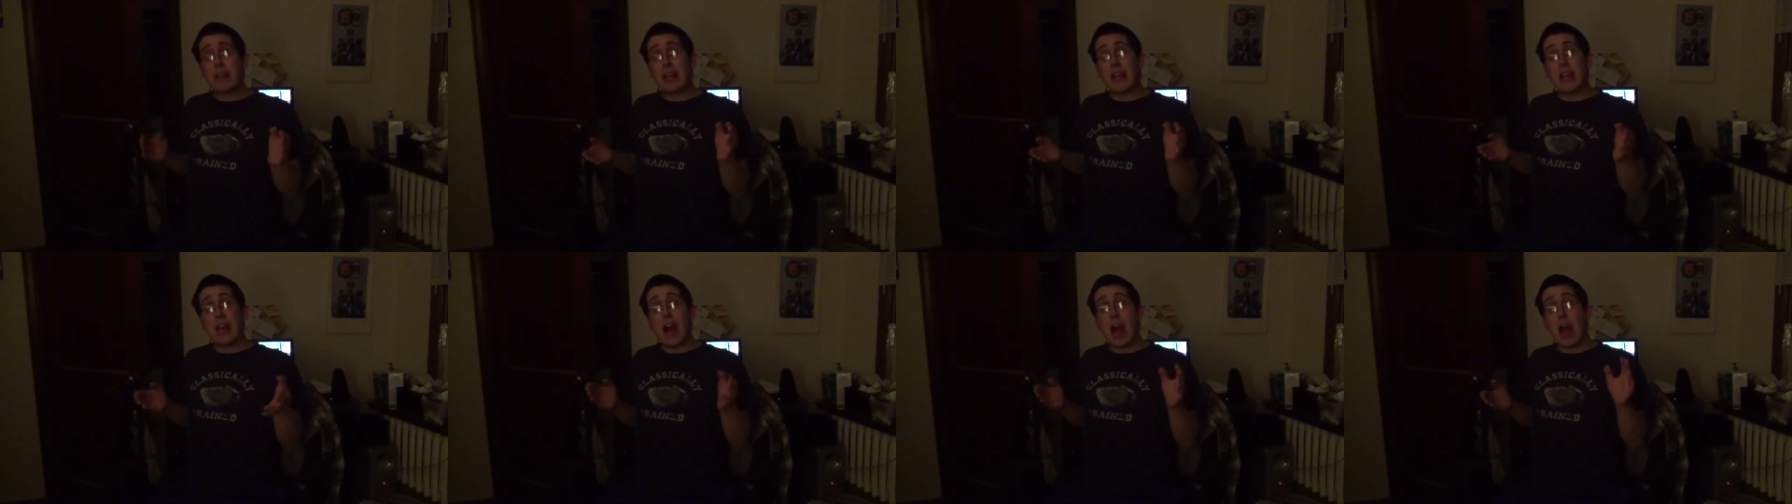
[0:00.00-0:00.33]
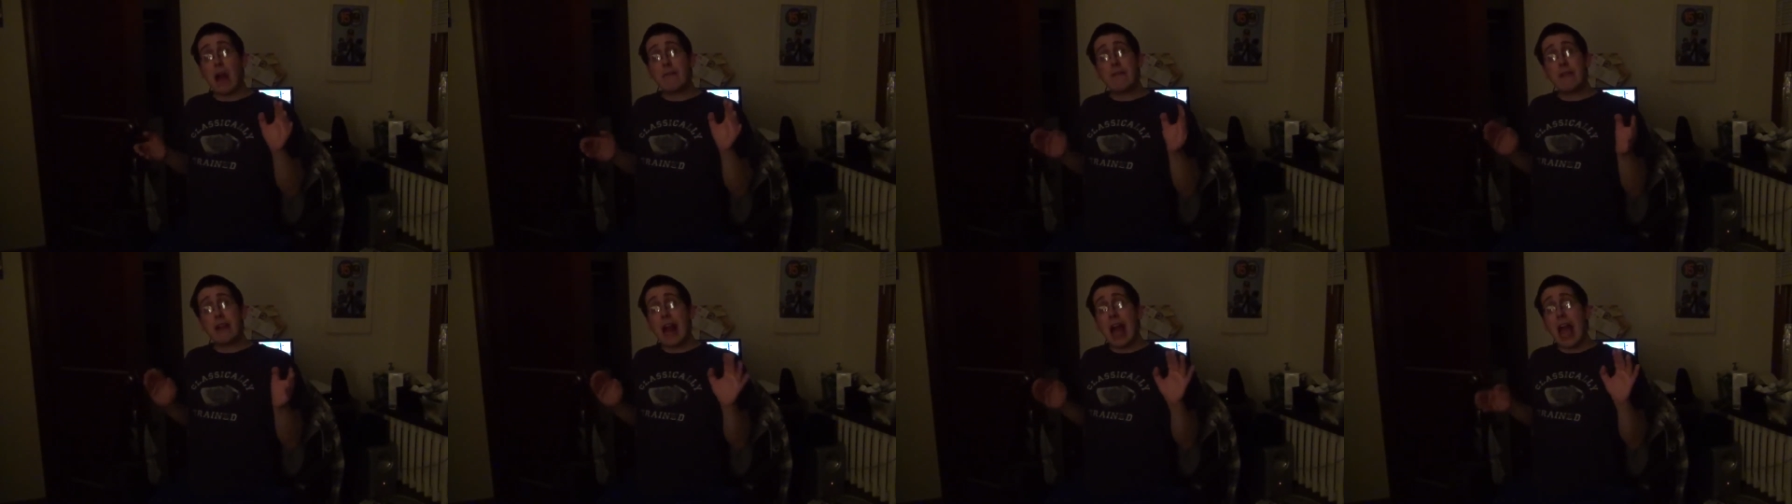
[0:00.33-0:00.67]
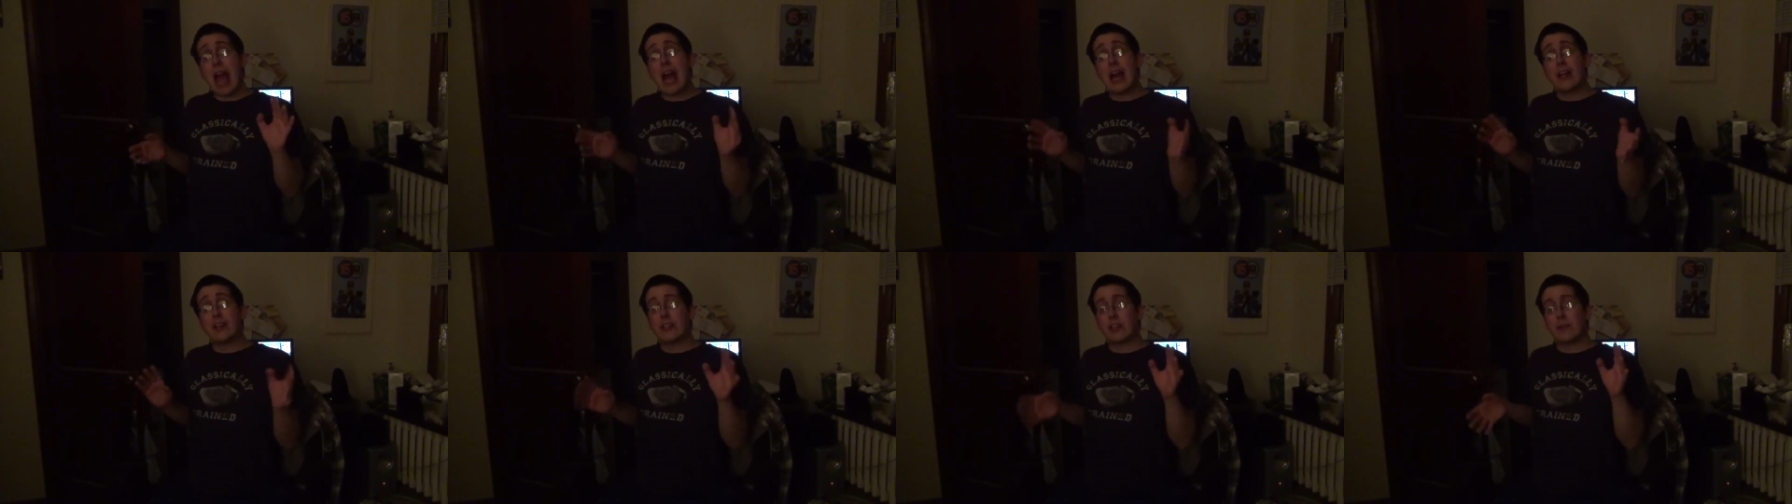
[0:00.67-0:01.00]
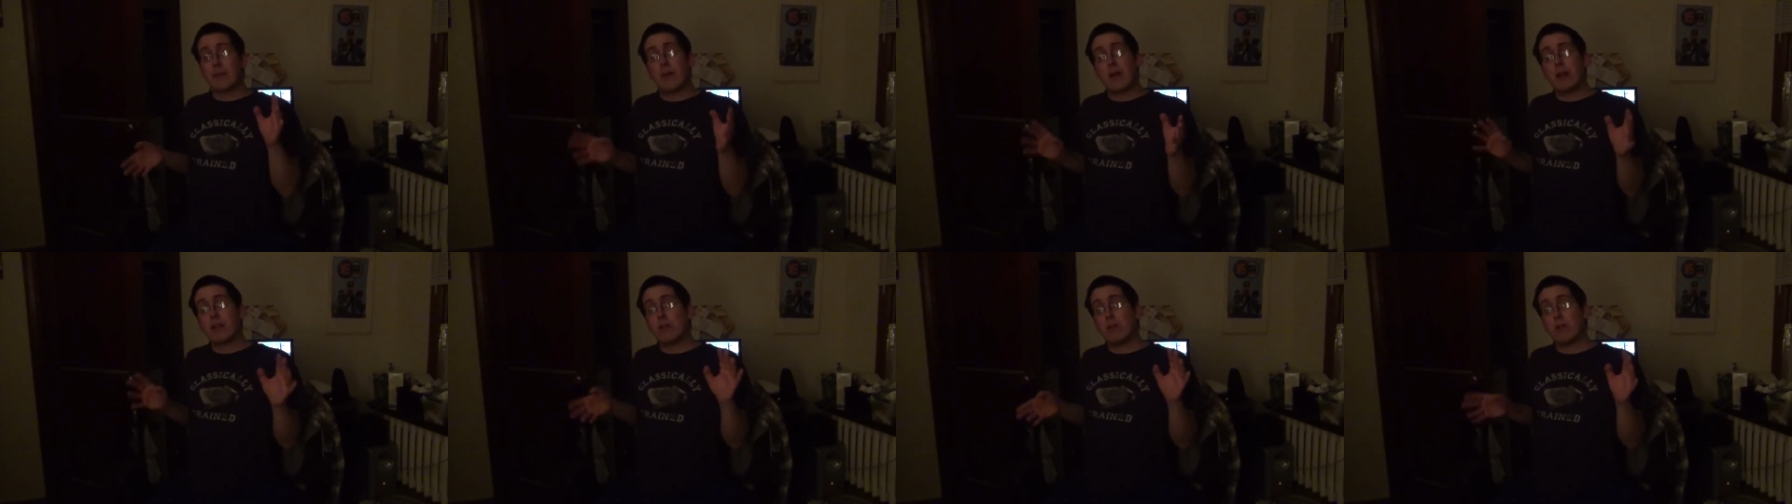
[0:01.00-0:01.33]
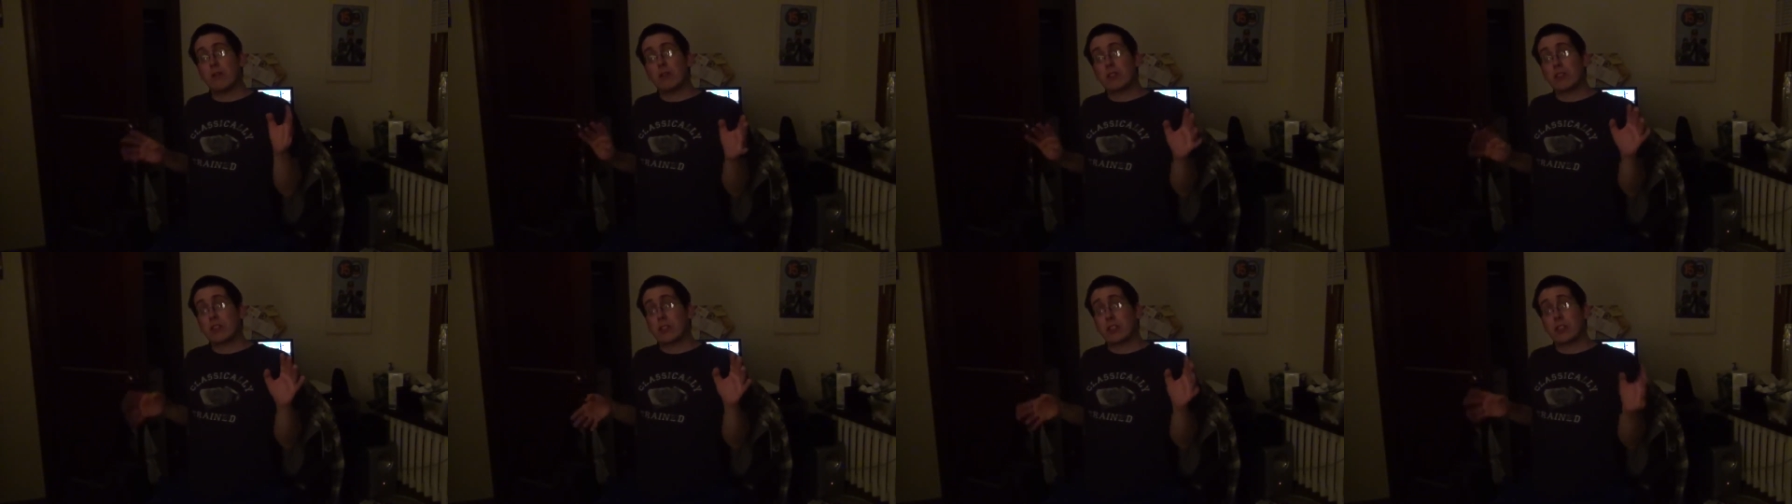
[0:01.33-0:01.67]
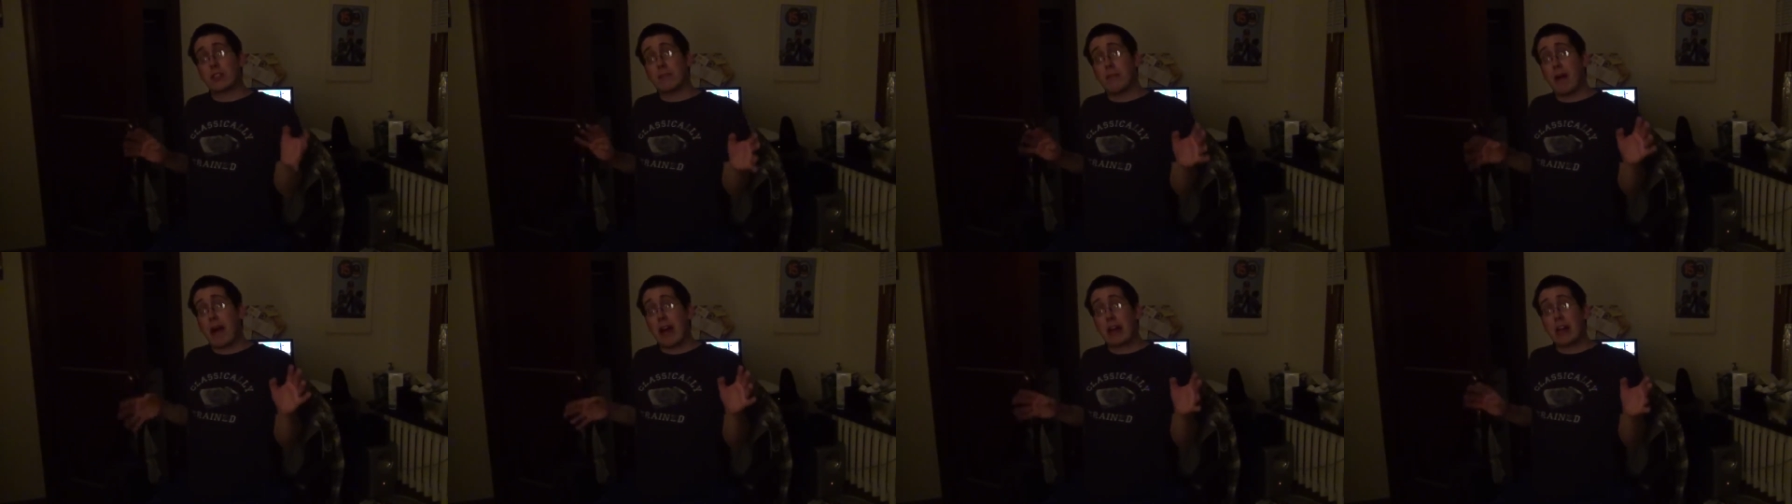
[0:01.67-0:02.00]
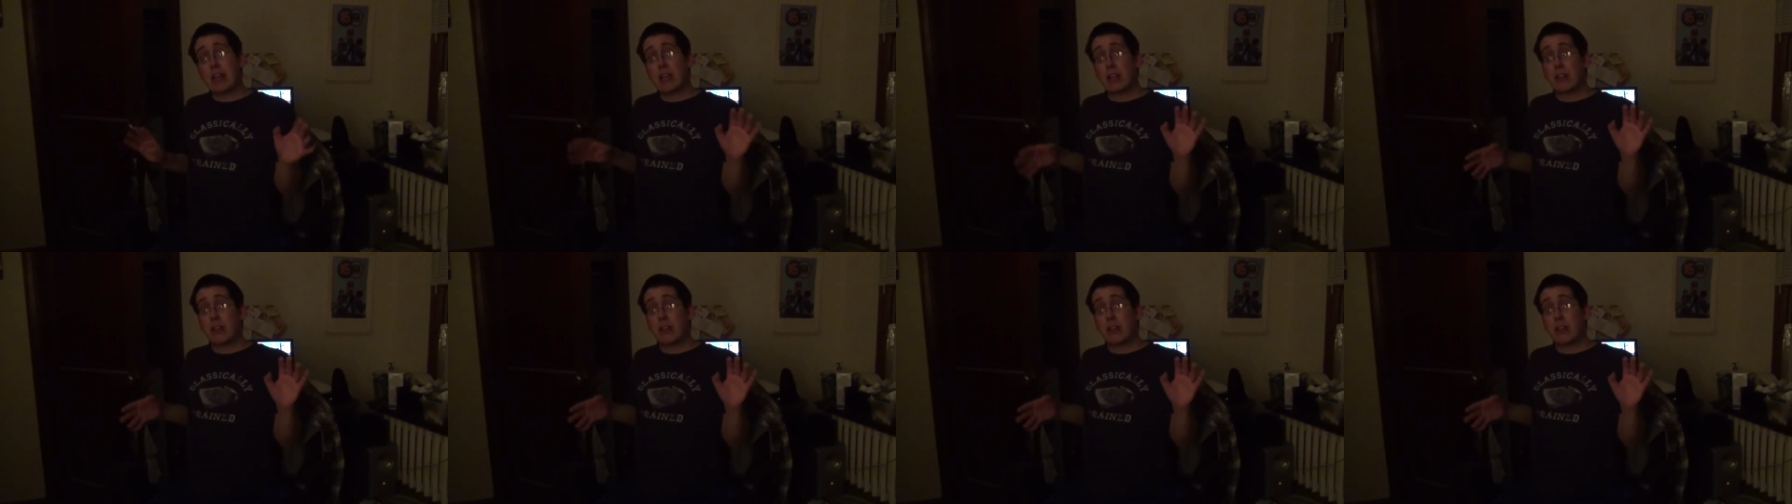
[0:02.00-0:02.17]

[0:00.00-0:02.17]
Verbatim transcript: get, I'm trying to add some of those to my,